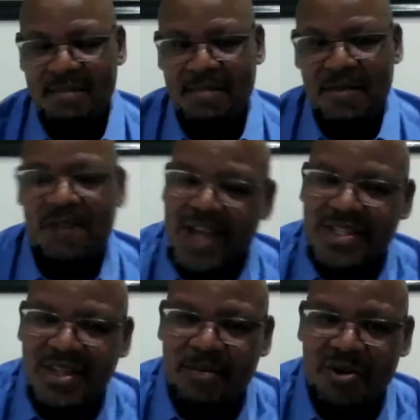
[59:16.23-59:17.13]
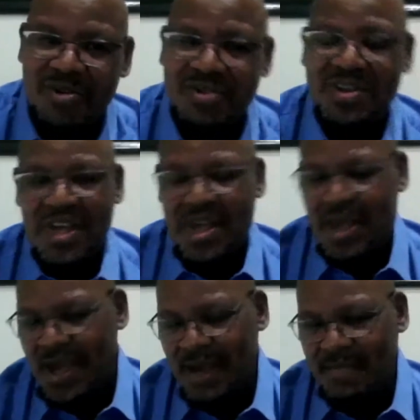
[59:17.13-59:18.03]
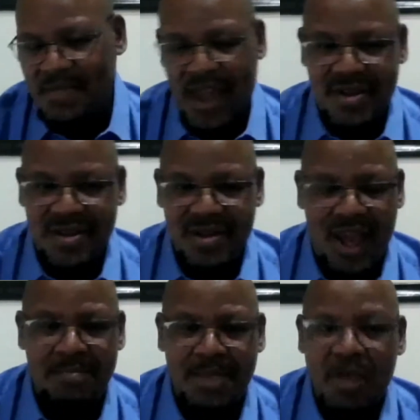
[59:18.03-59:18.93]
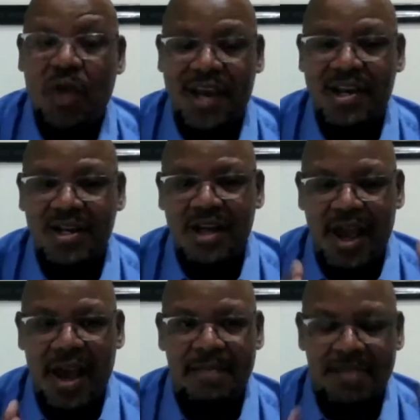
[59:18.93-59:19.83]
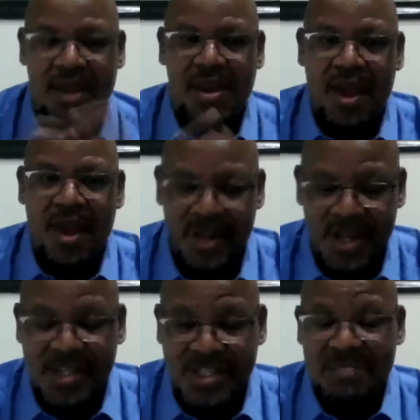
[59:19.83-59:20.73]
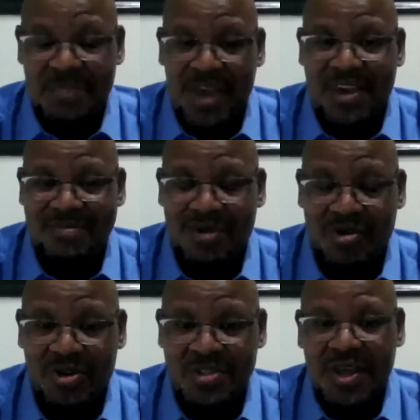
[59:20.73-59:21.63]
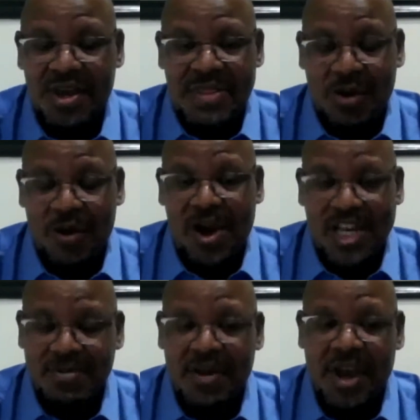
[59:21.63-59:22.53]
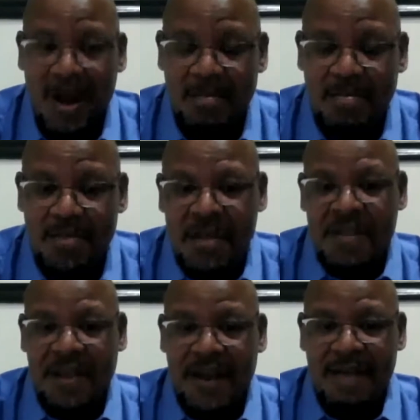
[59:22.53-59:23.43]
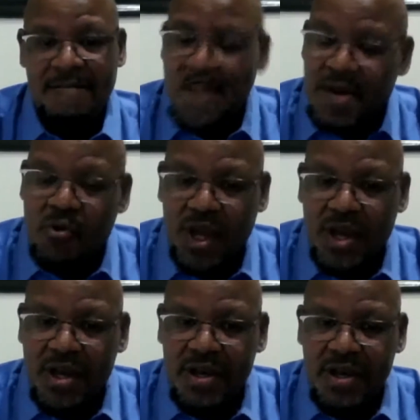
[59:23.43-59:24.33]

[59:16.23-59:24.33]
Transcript: Be flexible and be quick in a decision making, because the world has become very quick.